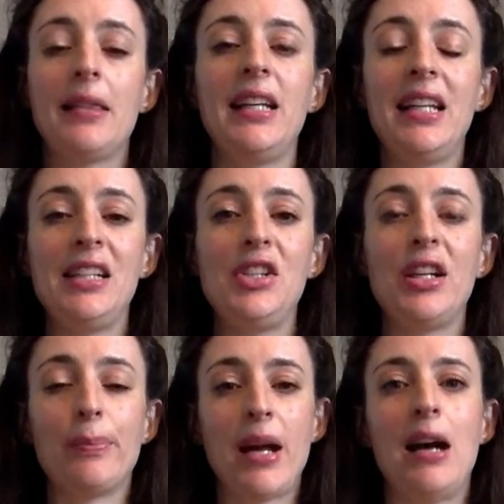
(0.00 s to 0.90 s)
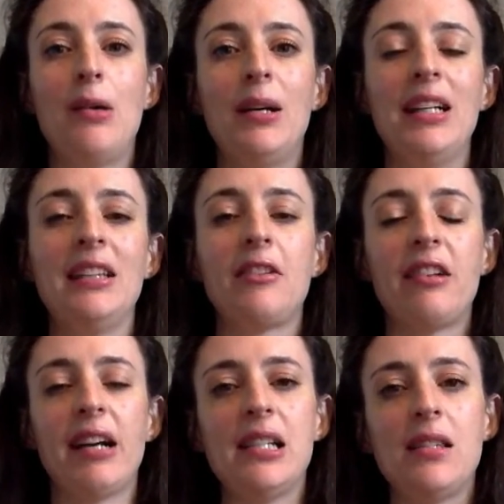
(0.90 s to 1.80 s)
energetic power and the
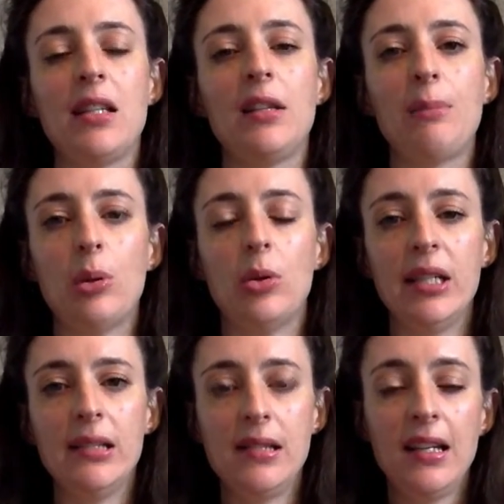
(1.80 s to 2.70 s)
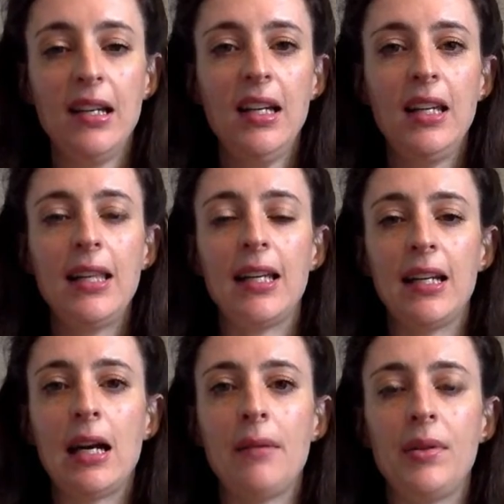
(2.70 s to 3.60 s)
grace and the poise that can
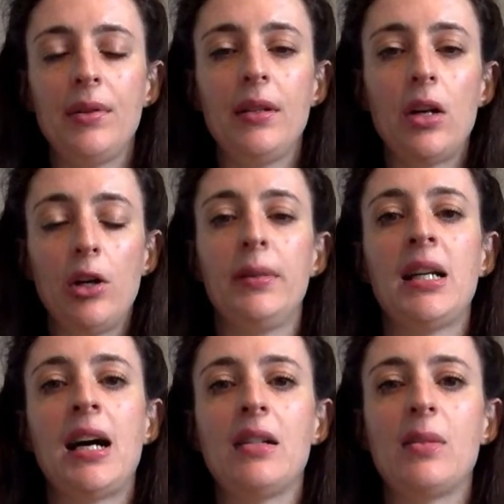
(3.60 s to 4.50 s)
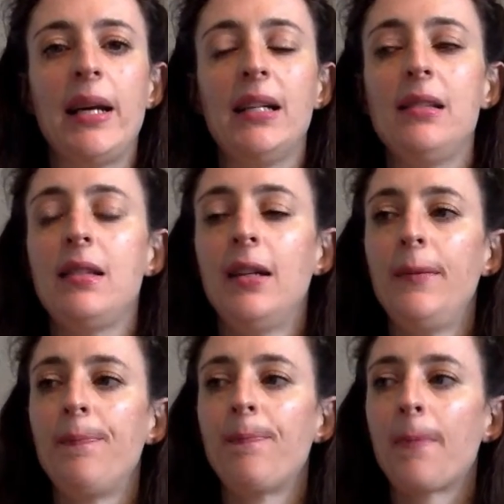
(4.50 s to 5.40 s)
come through the open heart space
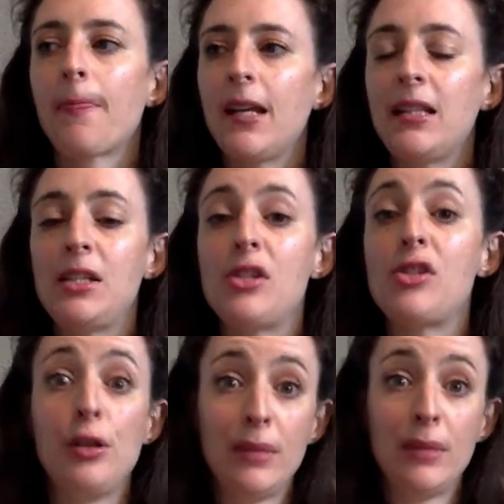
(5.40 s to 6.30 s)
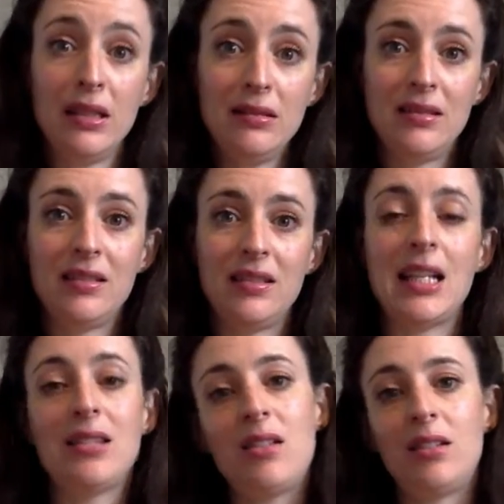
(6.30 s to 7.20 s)
and the discernment.
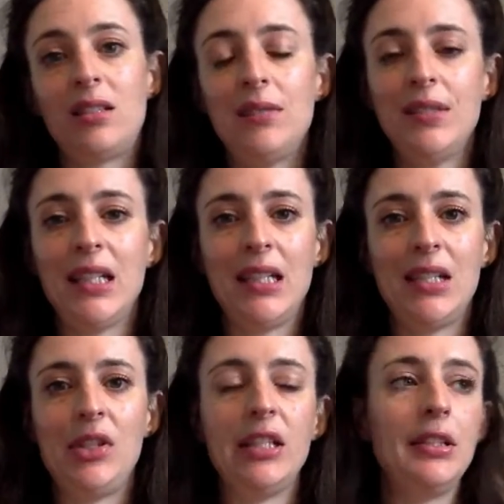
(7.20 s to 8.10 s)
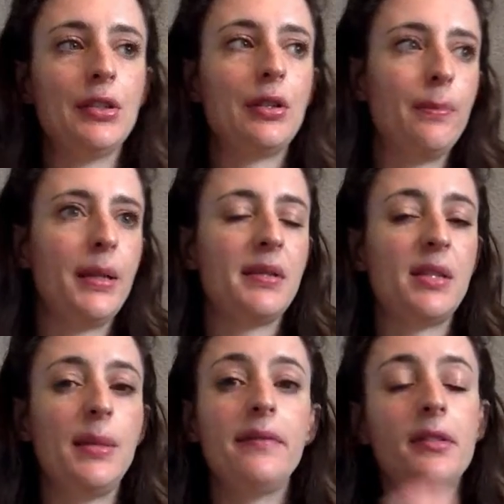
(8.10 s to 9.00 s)
That's not loving energy. You're not being
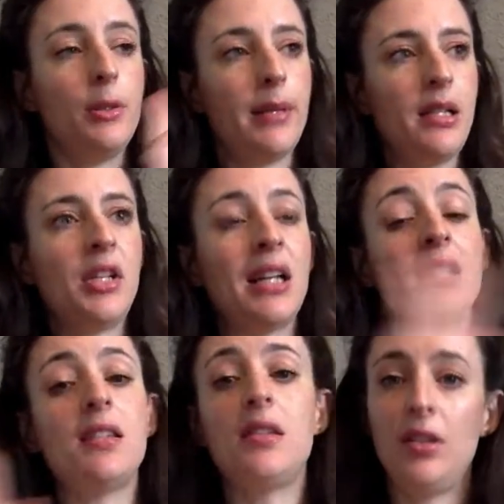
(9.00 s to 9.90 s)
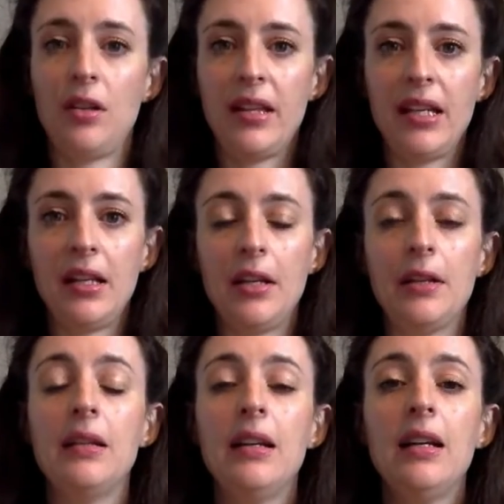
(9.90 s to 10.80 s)
respectful. You're being jealous. No, thank you.